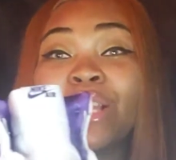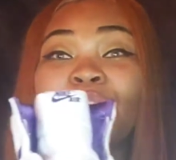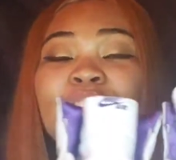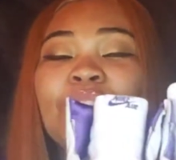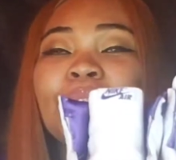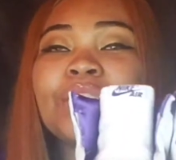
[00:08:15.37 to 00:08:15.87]

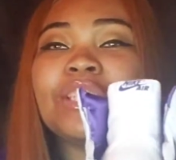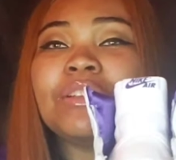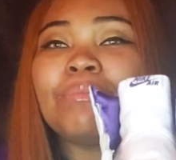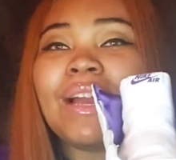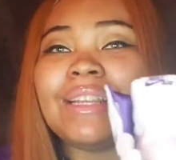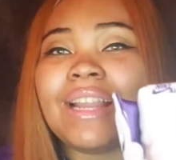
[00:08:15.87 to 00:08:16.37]
So until
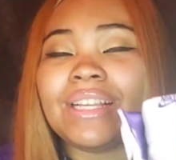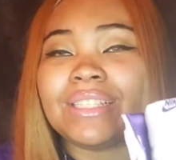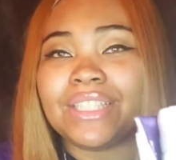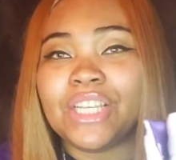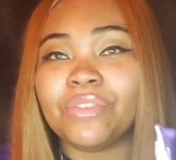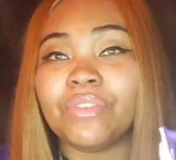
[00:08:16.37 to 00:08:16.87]
my next
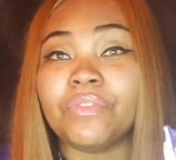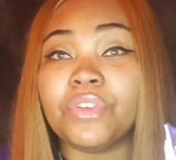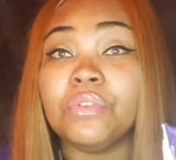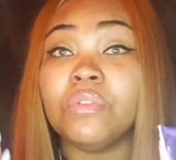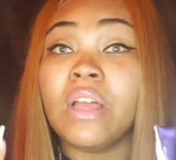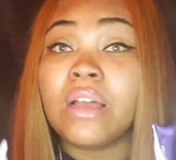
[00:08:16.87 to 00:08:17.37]
sneaker
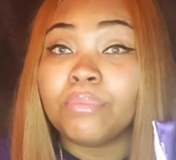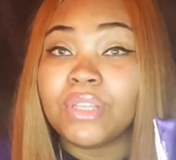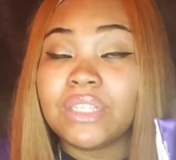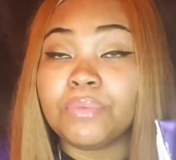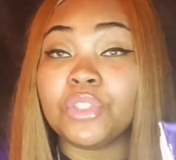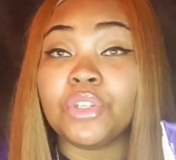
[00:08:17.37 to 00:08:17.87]
review,
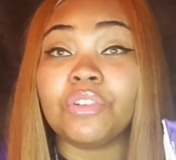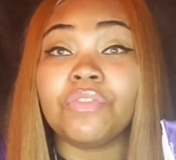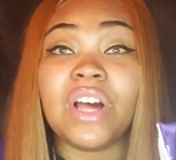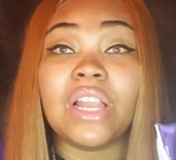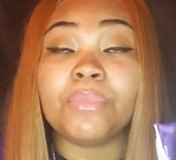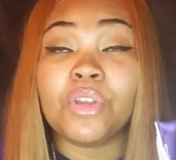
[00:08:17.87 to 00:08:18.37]
please be sure to
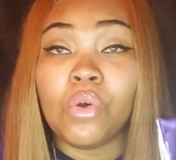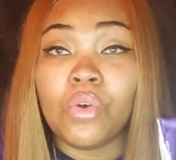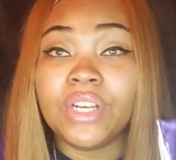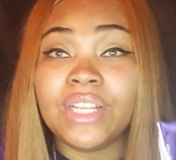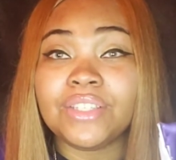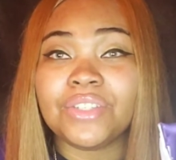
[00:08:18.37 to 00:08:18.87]
follow me
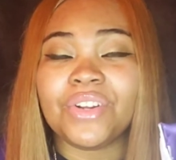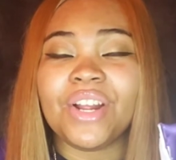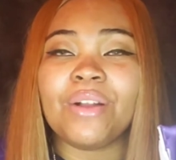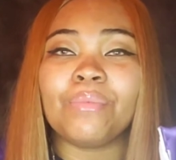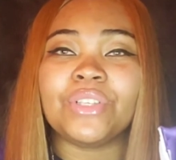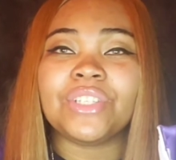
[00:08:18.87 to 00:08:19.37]
on
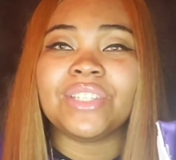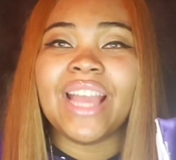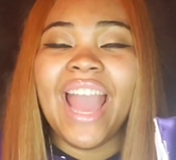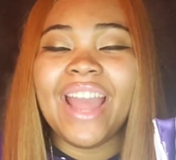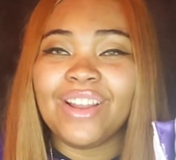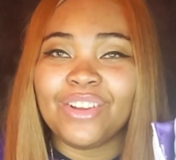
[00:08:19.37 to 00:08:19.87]
Instagram, which is
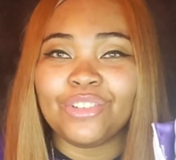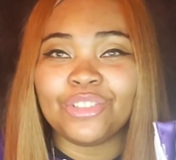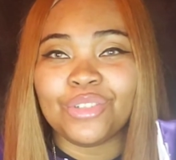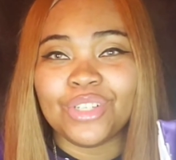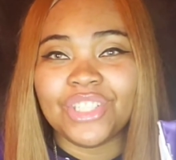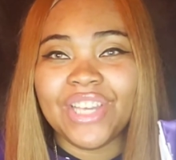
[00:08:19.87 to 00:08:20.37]

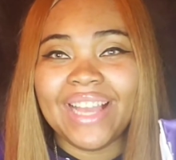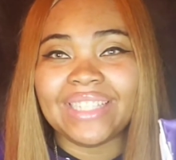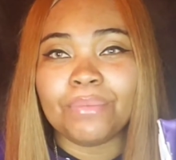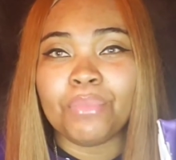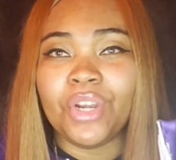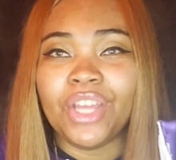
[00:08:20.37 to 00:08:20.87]

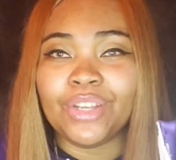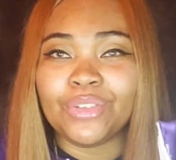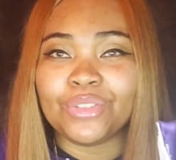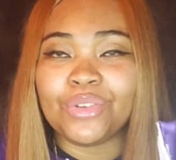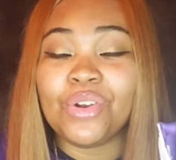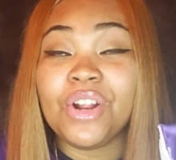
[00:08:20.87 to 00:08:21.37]

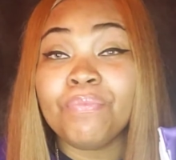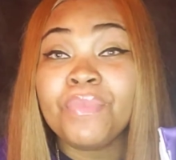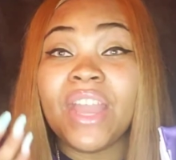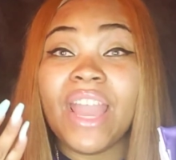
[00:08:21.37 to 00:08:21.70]
@_JazzyMoney_,